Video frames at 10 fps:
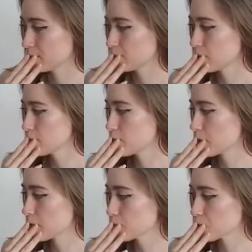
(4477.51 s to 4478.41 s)
seven
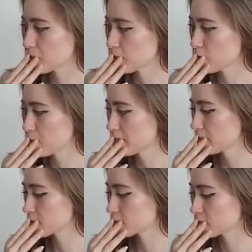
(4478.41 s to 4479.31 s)
steps, your
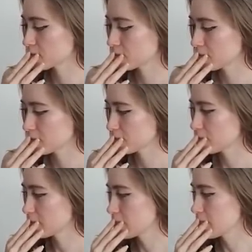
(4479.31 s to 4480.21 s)
pants.
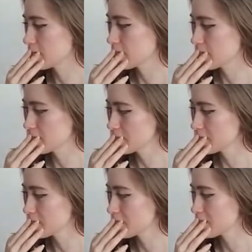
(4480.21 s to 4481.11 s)

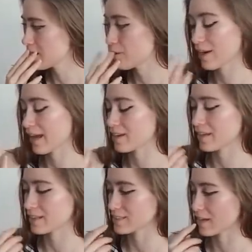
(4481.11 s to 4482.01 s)
No, I can't
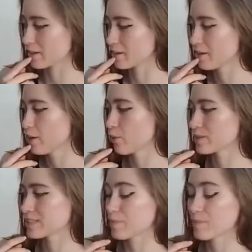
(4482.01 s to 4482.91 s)
dance either.
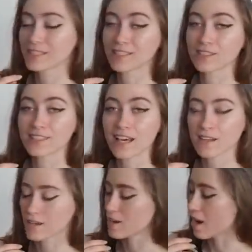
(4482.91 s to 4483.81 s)
Once again, my skill
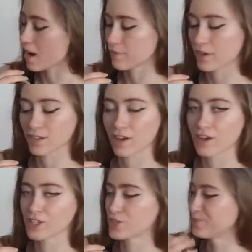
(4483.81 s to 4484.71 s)
set, not very
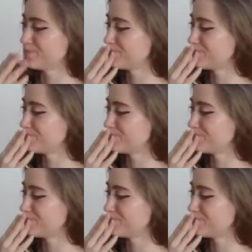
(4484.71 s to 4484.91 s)
large.